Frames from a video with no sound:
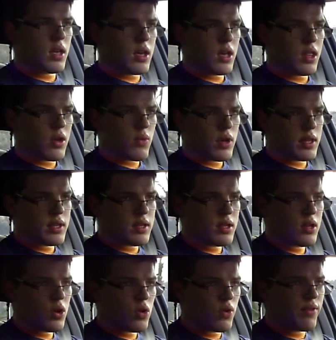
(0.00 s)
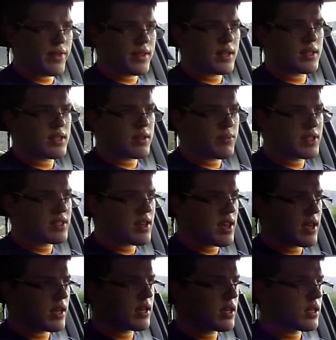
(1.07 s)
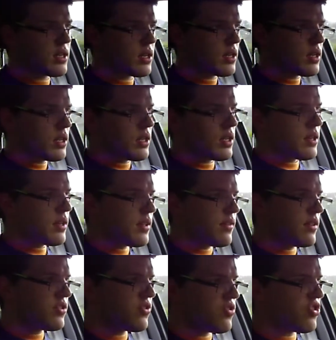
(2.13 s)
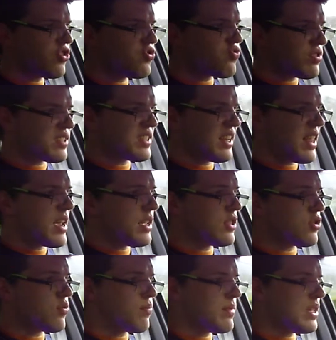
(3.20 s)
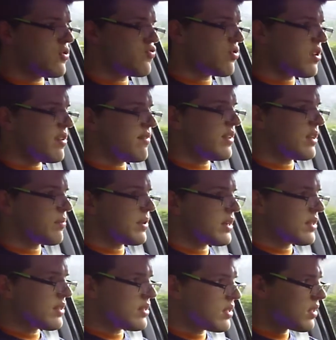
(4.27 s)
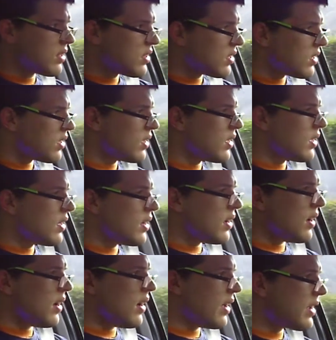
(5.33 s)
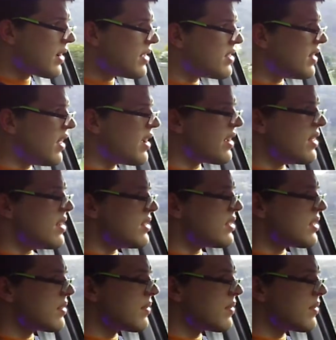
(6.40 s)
you know what? All the things that I'm saying, they should not translate to me driving, because I kind of like this.